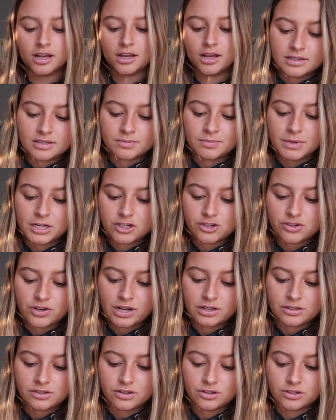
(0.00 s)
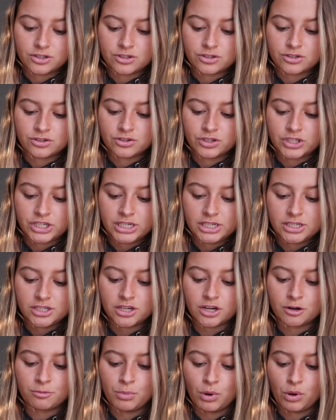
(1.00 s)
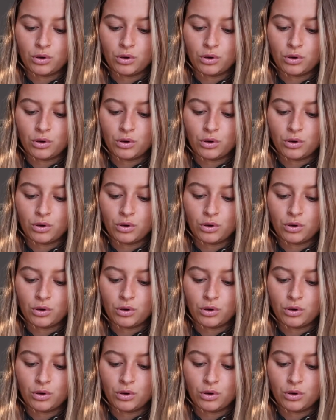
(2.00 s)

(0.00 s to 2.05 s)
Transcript: this my strengths are strategic,